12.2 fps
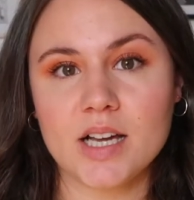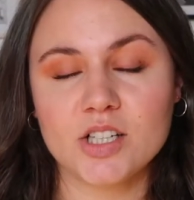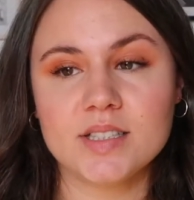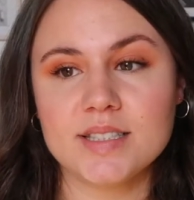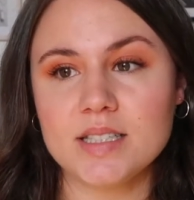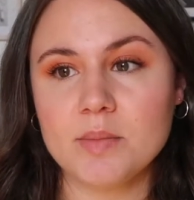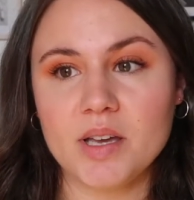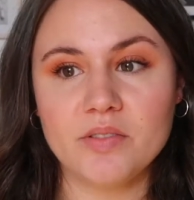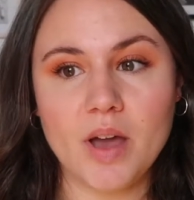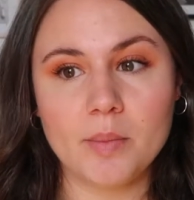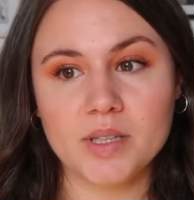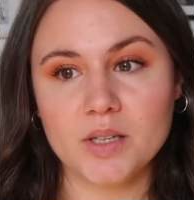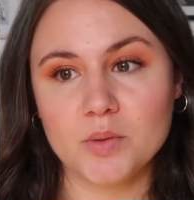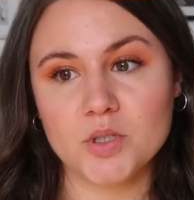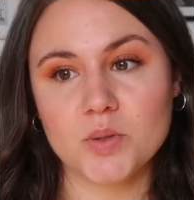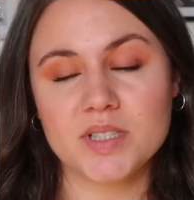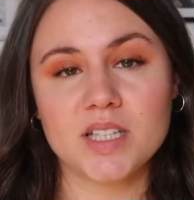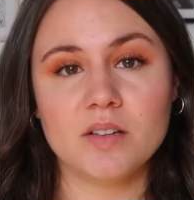I couldn't see my family,
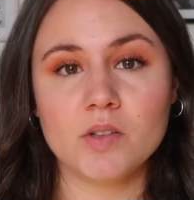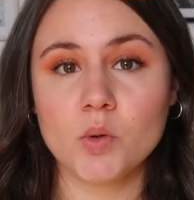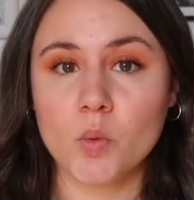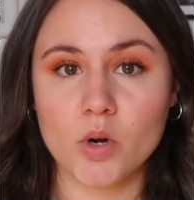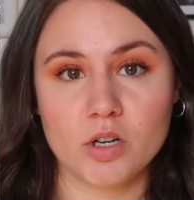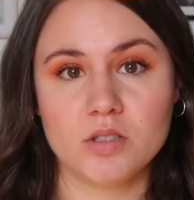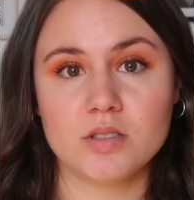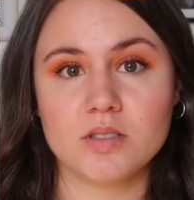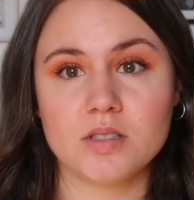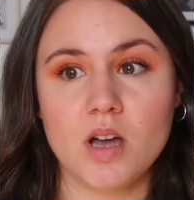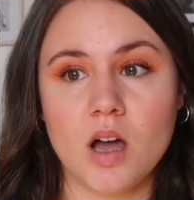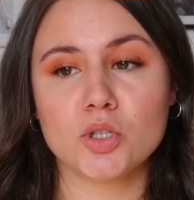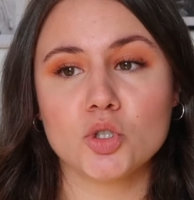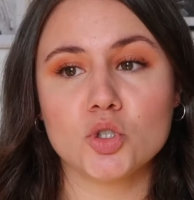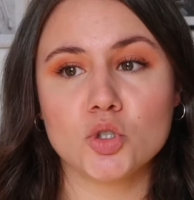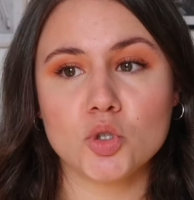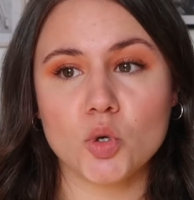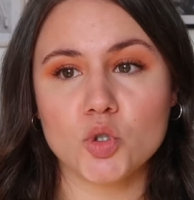which was even worse. I
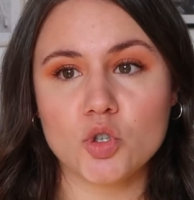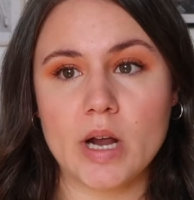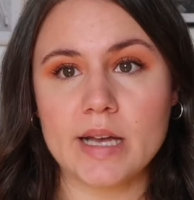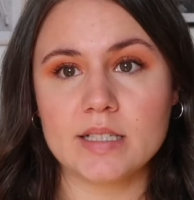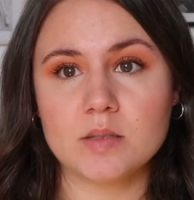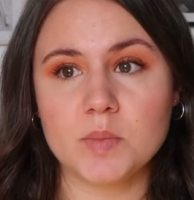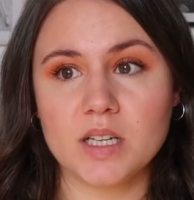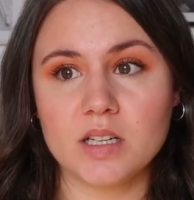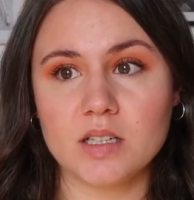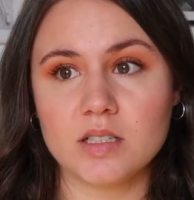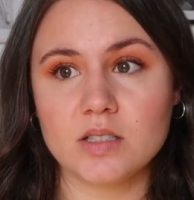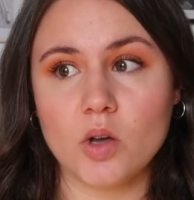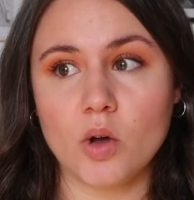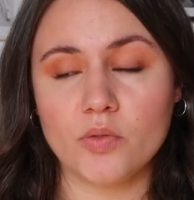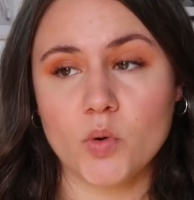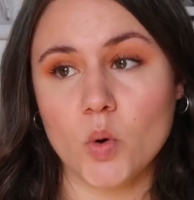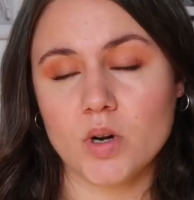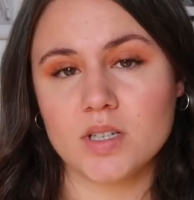was so stressed because
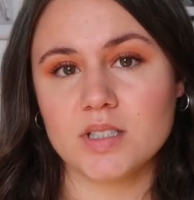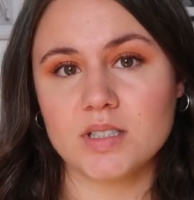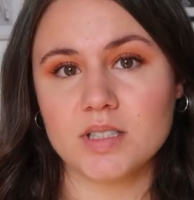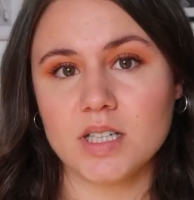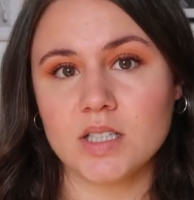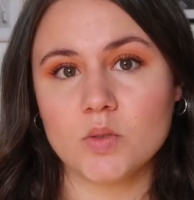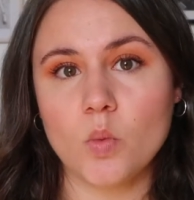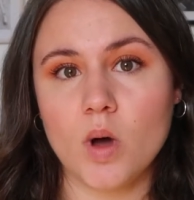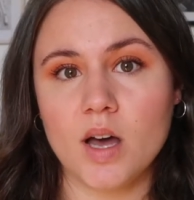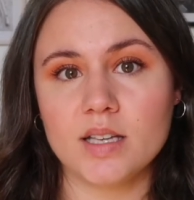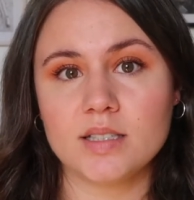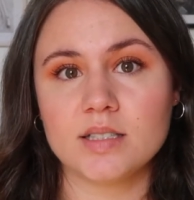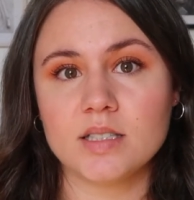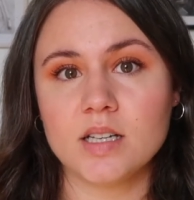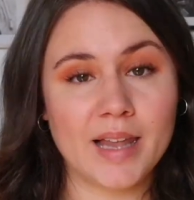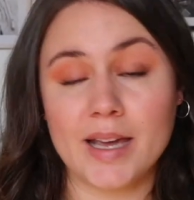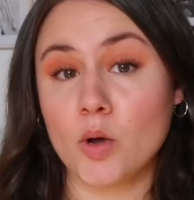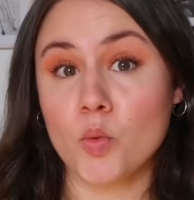of course it was
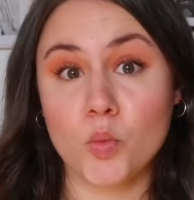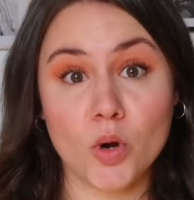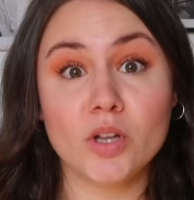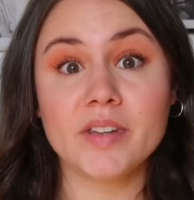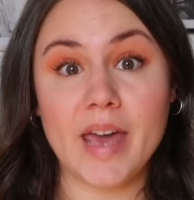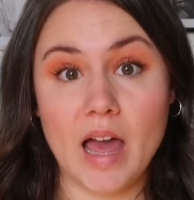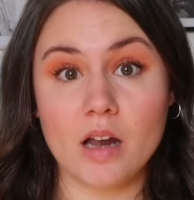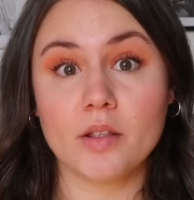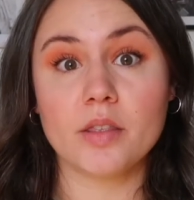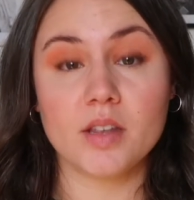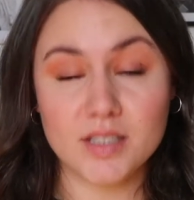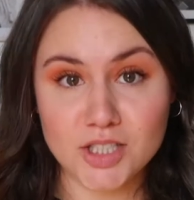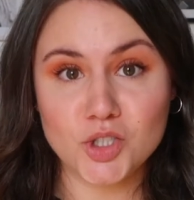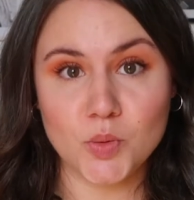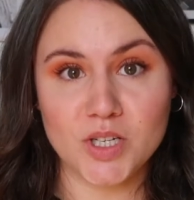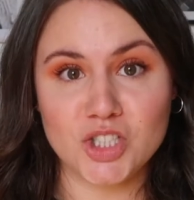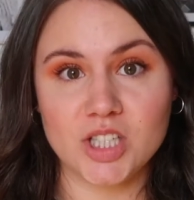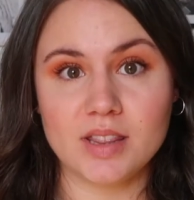like a world health
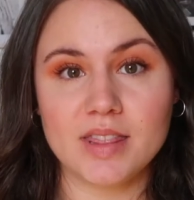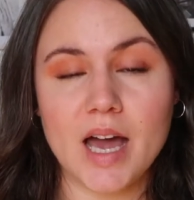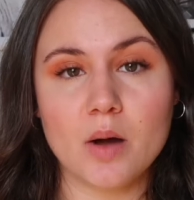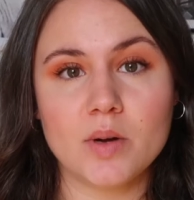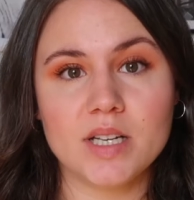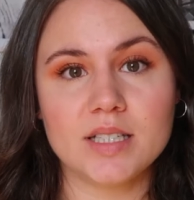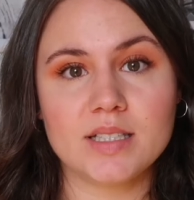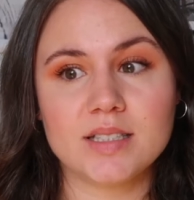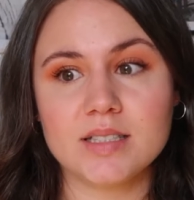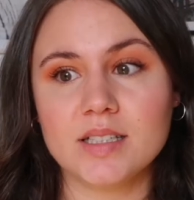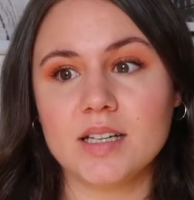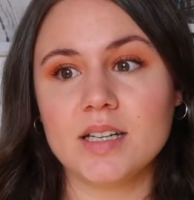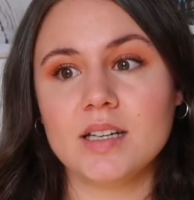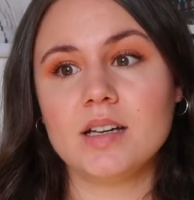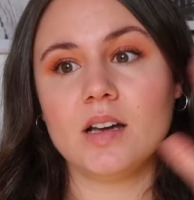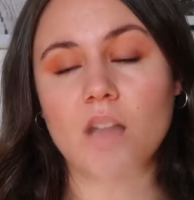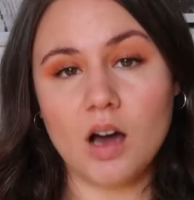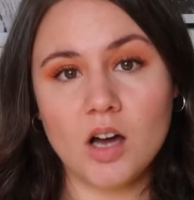situation that was
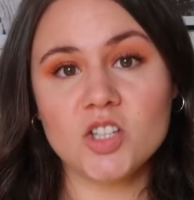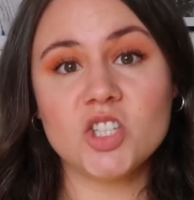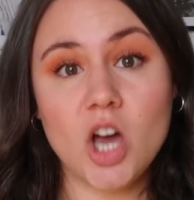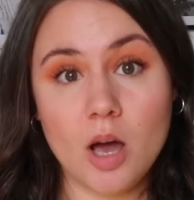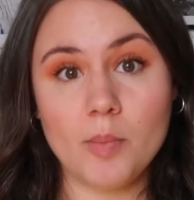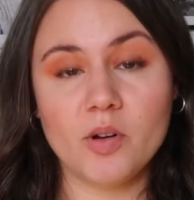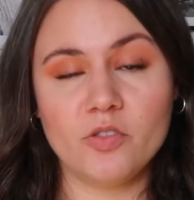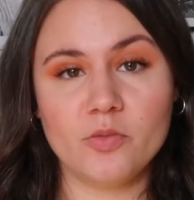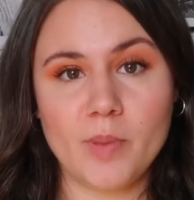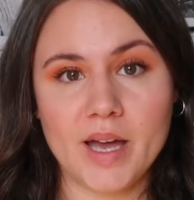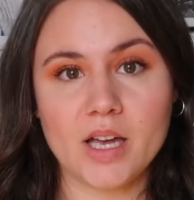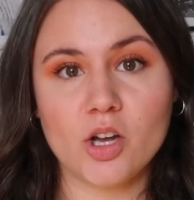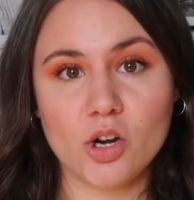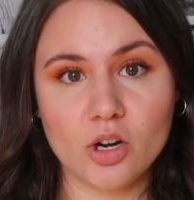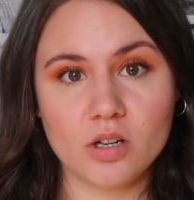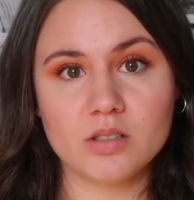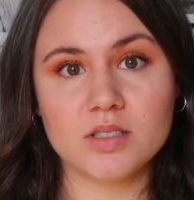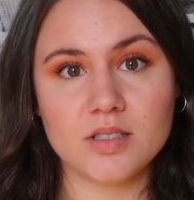on top of my
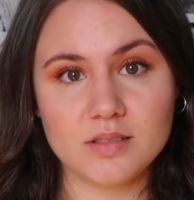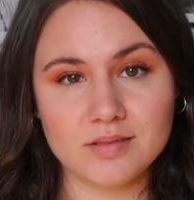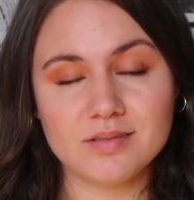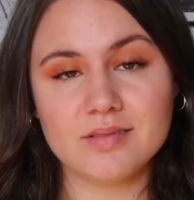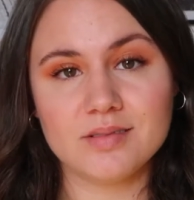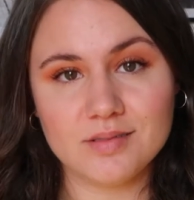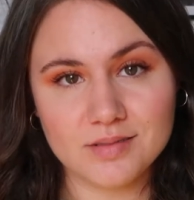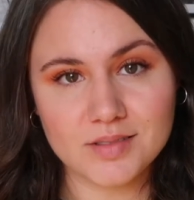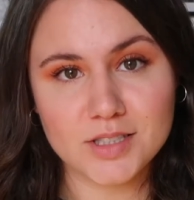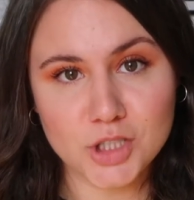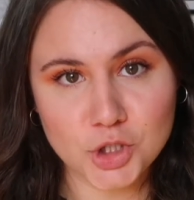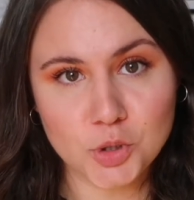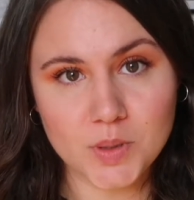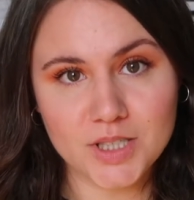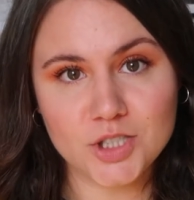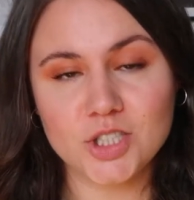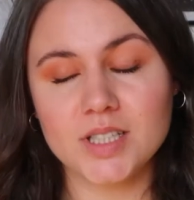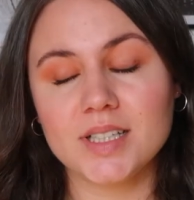current
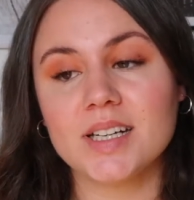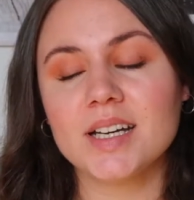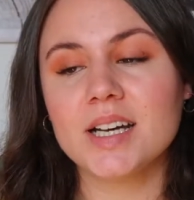situation.